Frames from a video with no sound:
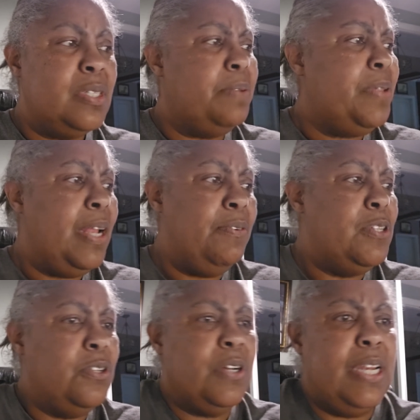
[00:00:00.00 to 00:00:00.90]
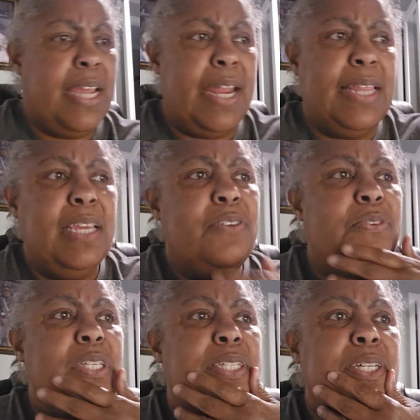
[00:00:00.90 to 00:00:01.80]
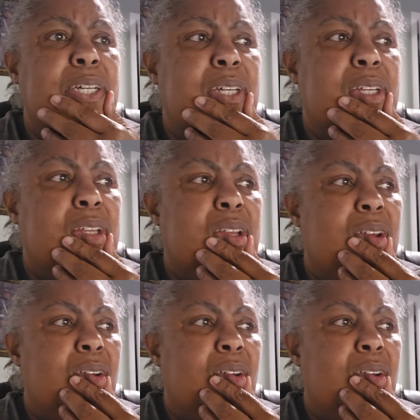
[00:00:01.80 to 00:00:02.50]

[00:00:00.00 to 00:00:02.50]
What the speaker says: something I was looking at. I think it was the